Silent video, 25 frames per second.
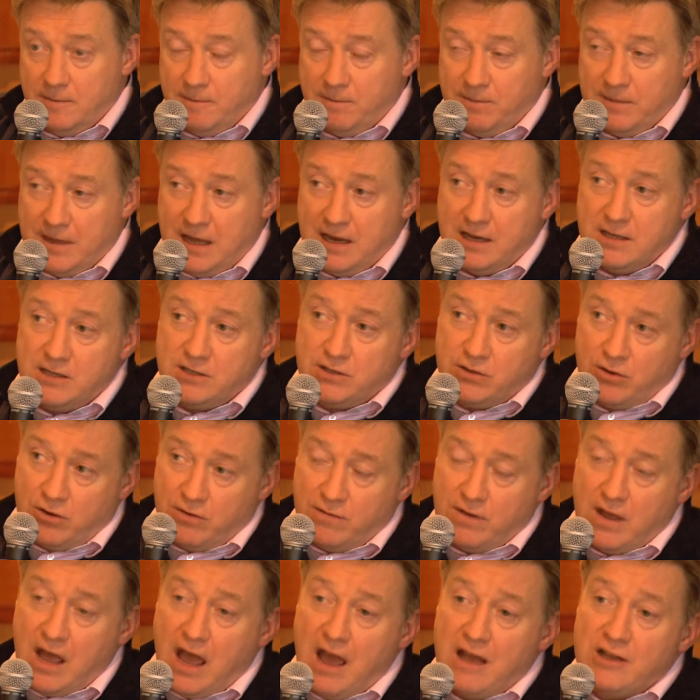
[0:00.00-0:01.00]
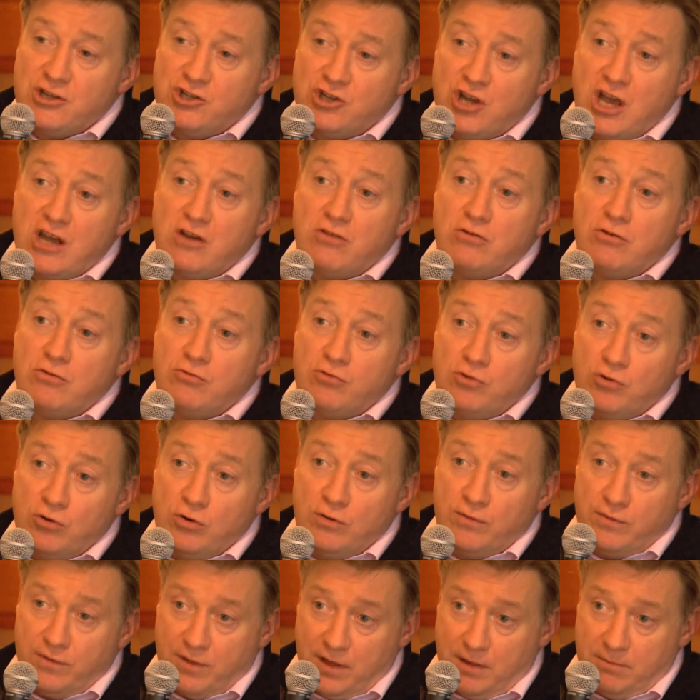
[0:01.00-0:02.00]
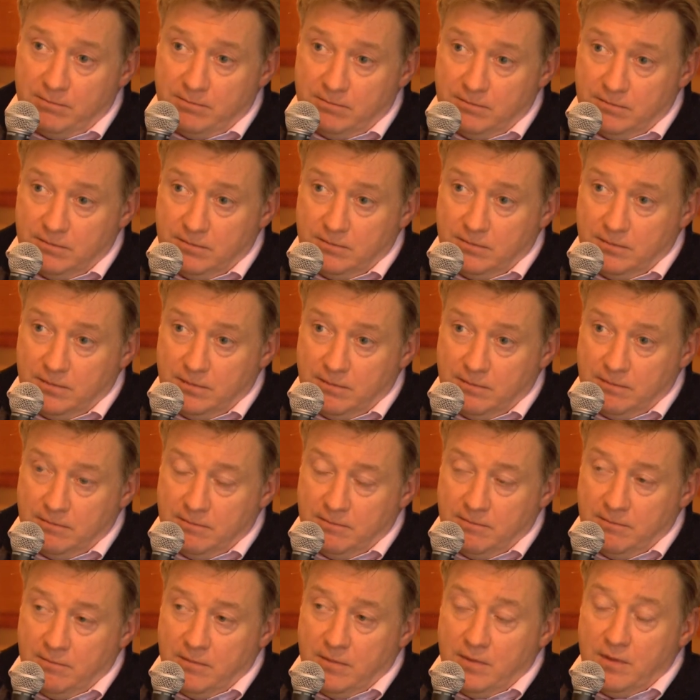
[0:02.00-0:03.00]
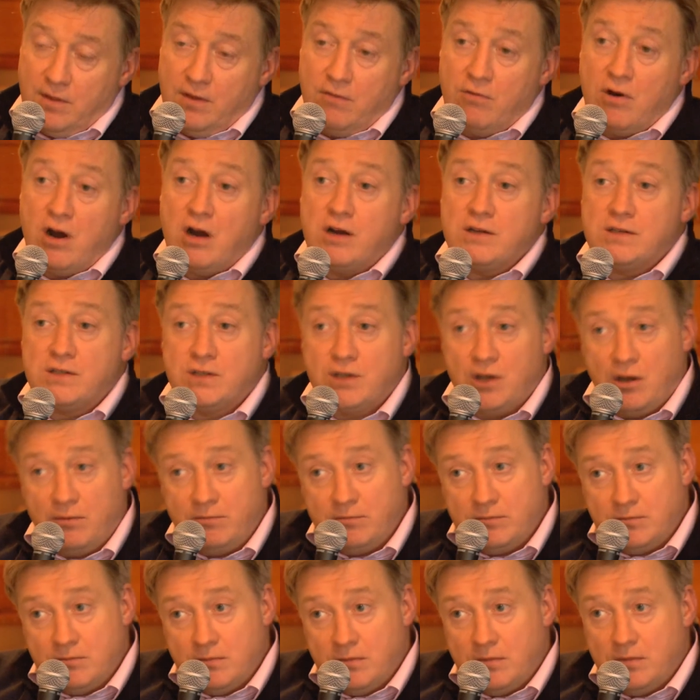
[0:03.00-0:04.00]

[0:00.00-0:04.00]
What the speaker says: That is sort of a general rule of thumb. There are some